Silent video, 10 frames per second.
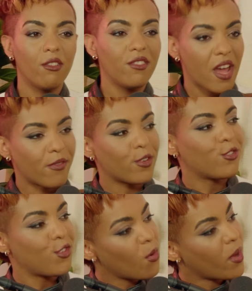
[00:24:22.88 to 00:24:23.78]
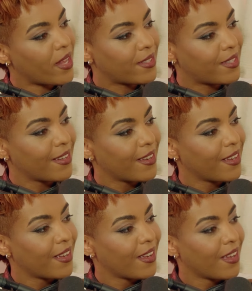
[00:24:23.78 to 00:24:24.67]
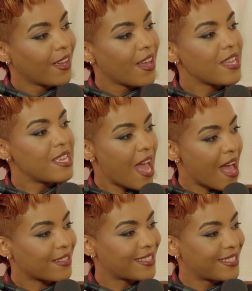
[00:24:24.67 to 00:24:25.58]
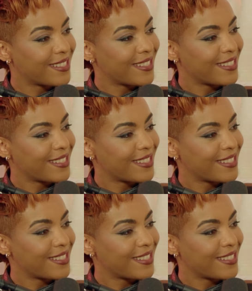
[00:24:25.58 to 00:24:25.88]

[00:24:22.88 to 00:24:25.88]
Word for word: never do it. More than once. That's yes. the key right